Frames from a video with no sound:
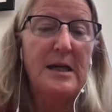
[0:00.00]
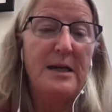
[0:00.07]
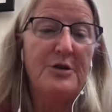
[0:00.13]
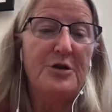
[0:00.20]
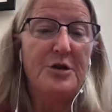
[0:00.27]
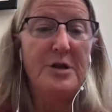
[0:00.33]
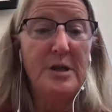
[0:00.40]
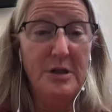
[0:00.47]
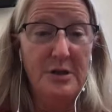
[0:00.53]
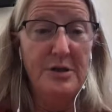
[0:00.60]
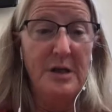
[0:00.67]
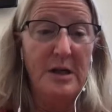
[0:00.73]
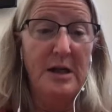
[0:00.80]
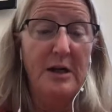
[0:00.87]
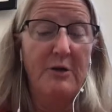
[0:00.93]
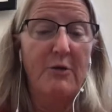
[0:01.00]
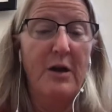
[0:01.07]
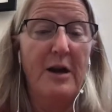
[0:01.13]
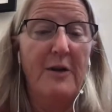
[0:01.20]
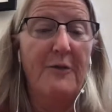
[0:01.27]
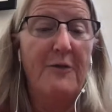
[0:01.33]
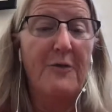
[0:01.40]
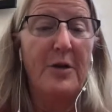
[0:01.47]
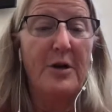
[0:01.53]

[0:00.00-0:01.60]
and she is an integrative